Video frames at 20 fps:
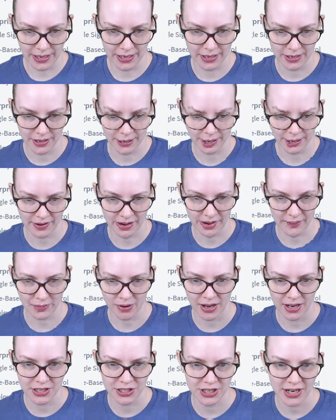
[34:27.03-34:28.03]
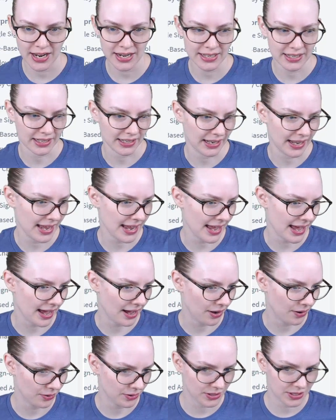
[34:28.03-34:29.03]
All right, project
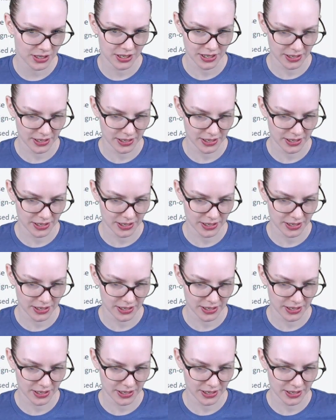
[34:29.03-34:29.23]
layout.